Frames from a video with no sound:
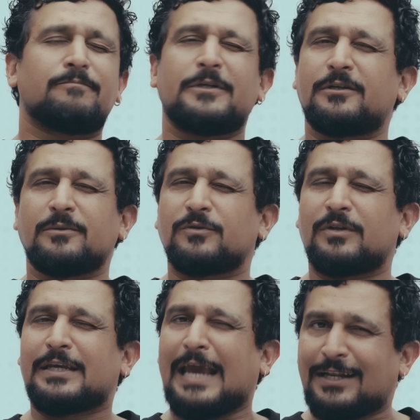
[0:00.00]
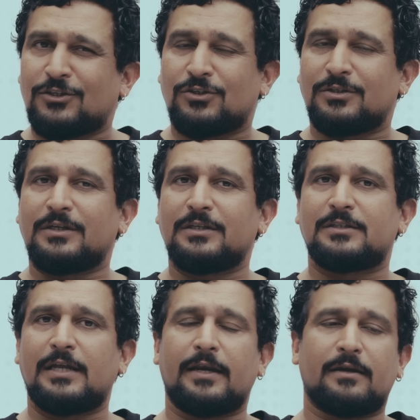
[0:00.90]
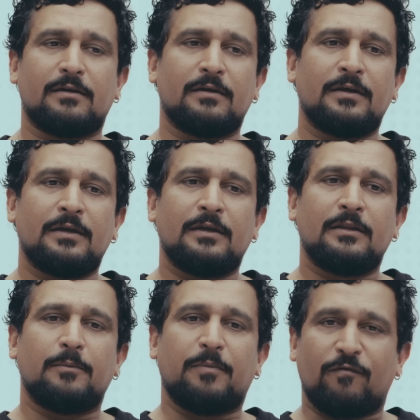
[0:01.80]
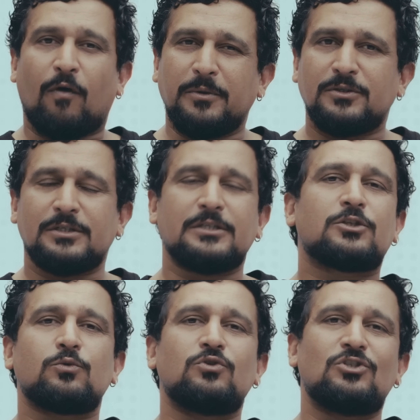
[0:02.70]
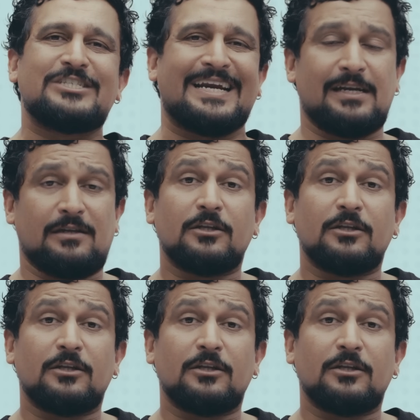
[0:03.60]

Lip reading: In terms of the catch, it's that the performance is too gentle.